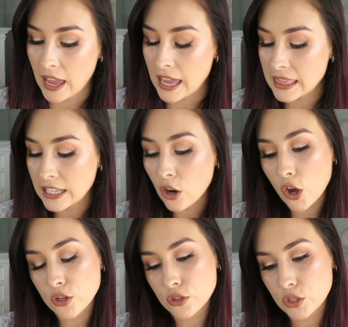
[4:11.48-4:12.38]
And then
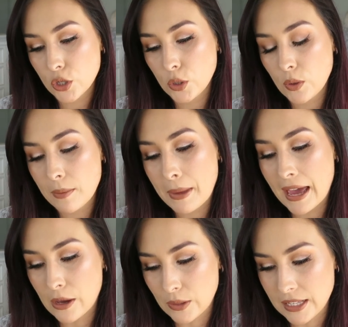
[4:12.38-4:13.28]
on to
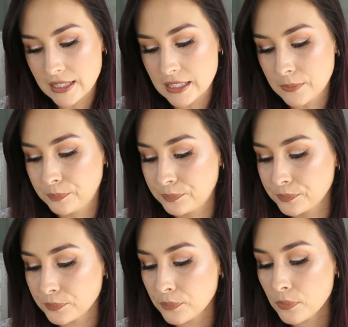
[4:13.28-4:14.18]
powders.
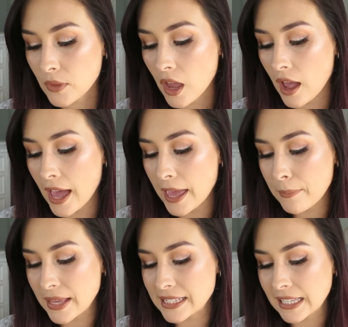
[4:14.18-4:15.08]
I
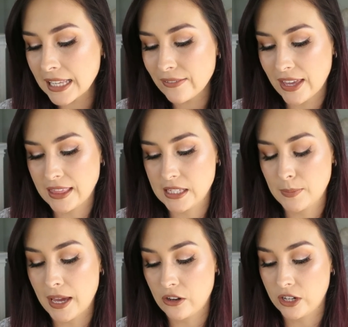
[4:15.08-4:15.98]
basically have had this
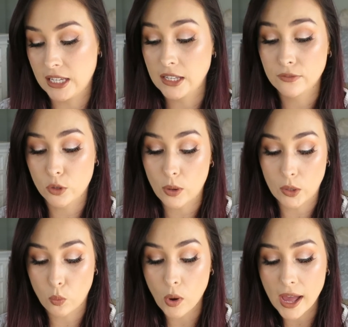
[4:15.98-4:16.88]
powder again for
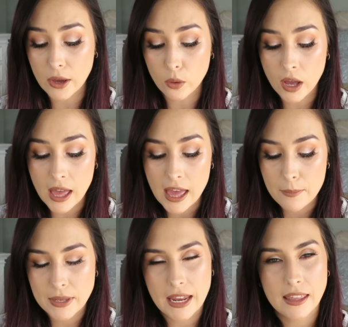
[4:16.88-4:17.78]
quite a while,
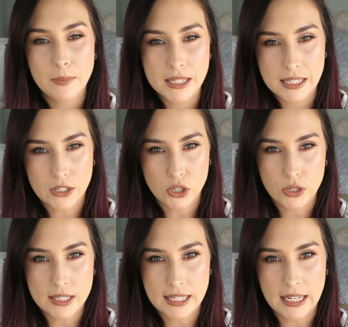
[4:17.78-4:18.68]
but now that my skin
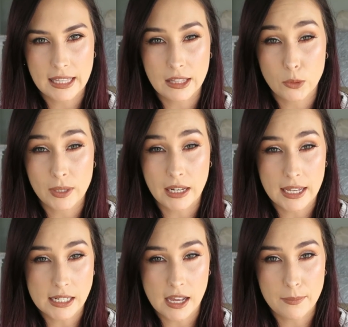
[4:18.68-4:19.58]
tone is getting a little bit
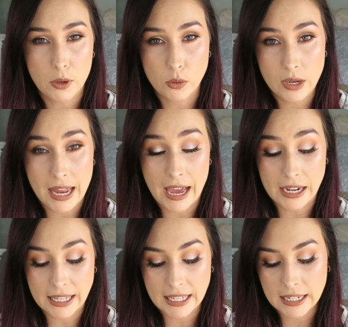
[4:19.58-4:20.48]
lighter, I pulled it
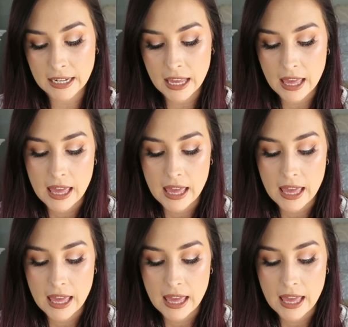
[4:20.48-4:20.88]
out again.